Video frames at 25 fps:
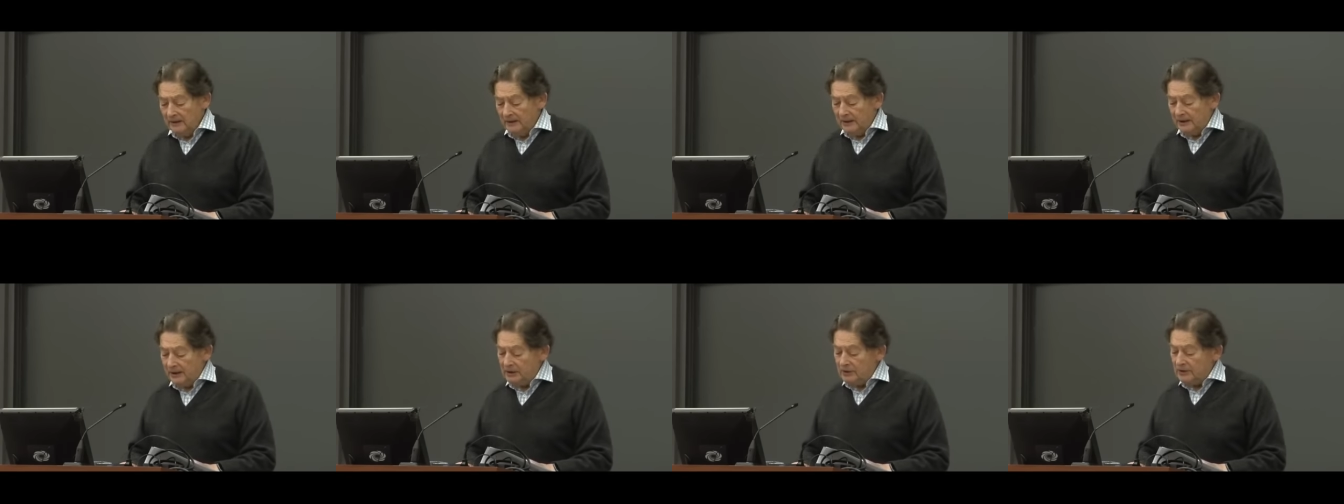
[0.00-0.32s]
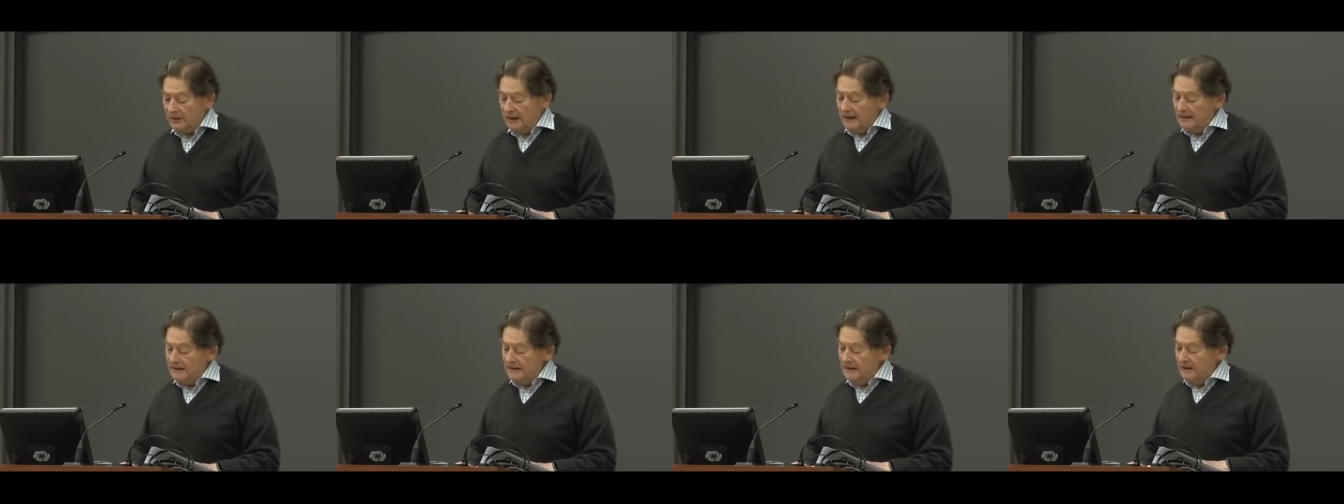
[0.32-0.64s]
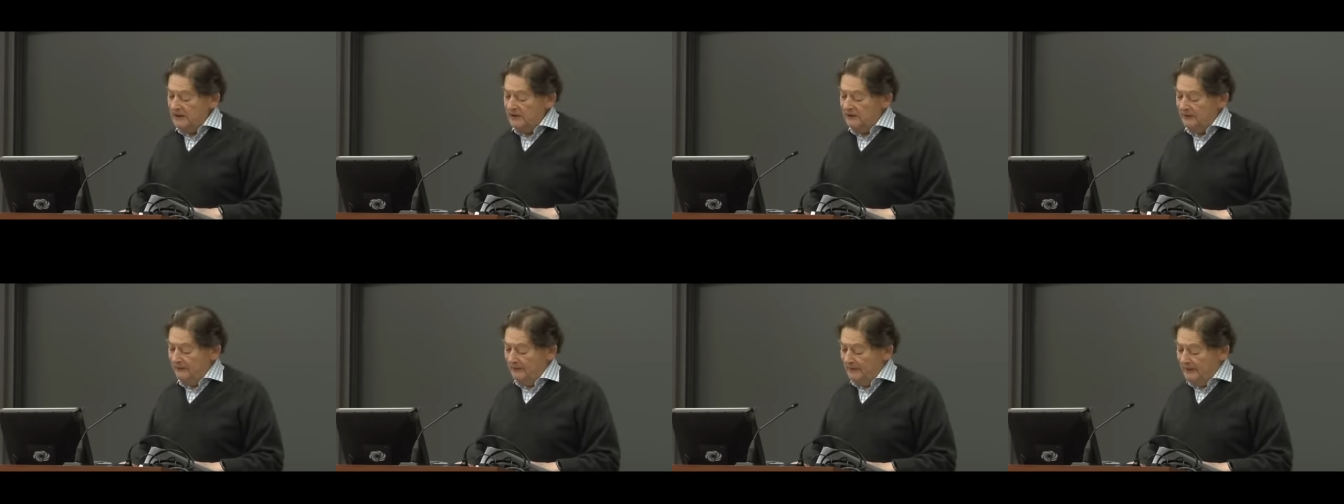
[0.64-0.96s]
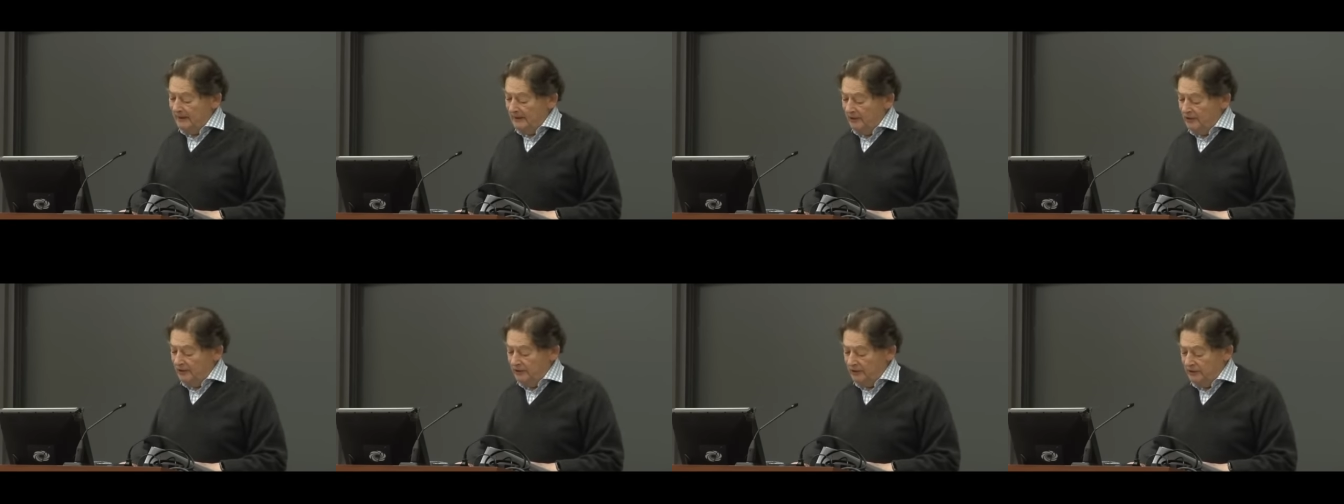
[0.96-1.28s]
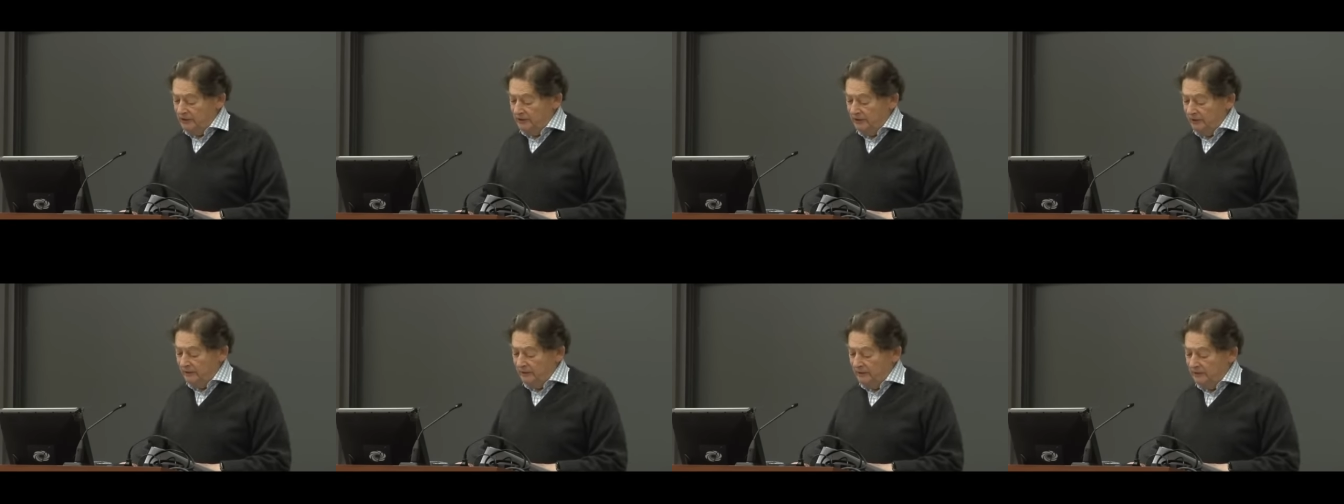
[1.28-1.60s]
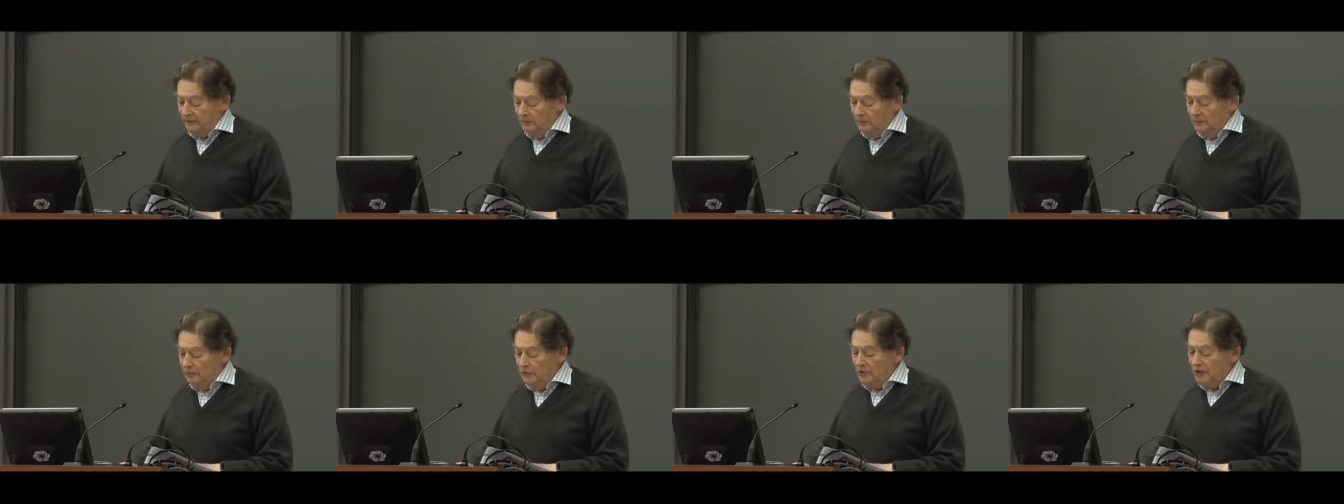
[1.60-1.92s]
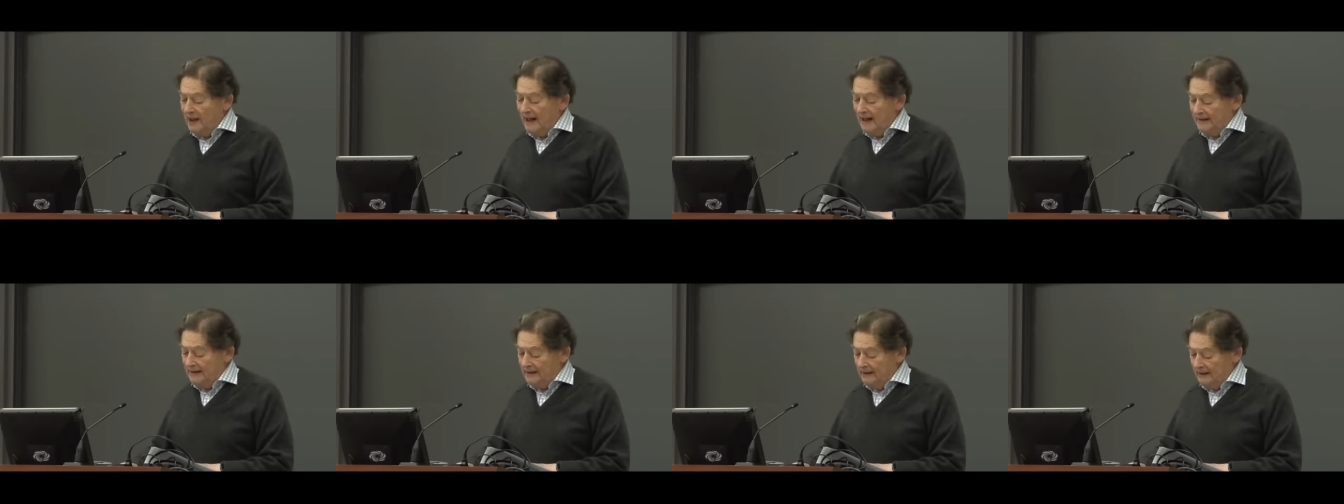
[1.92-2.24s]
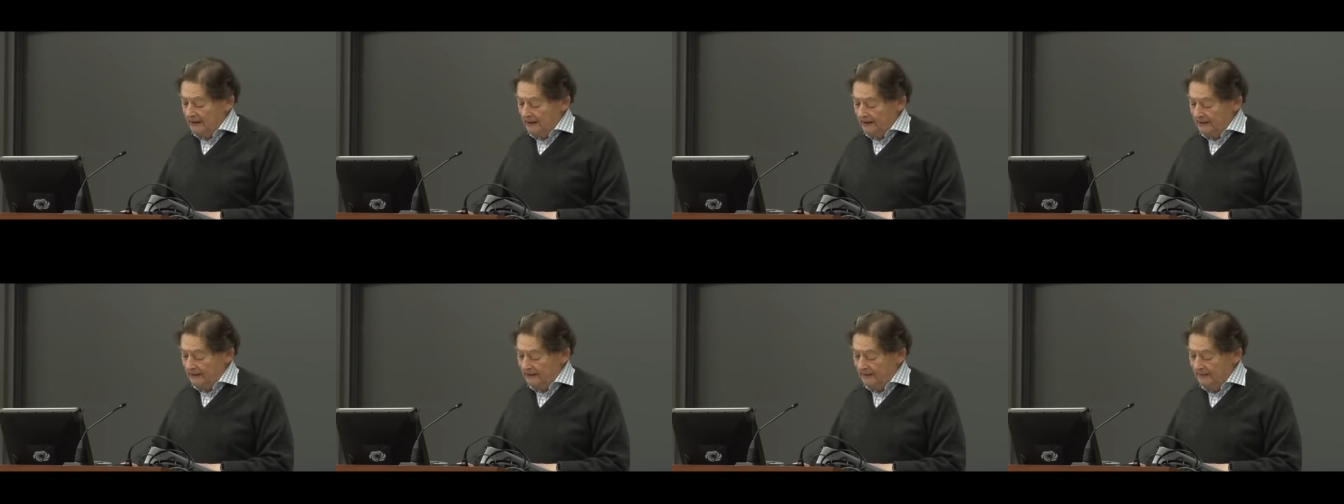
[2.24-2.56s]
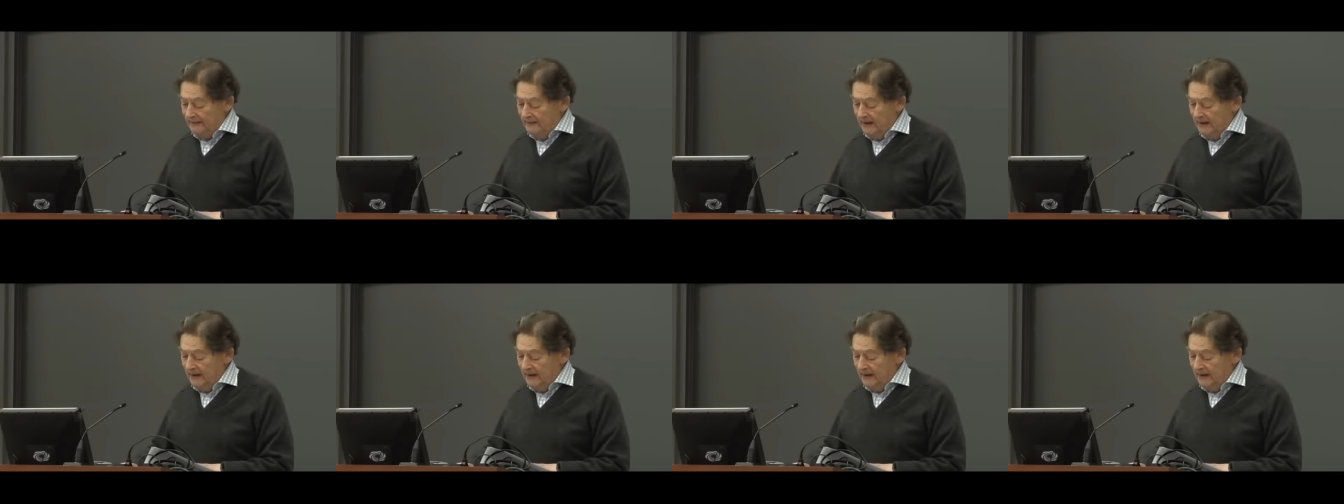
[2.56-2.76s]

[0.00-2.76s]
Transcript: the crisis of monetary union will drag on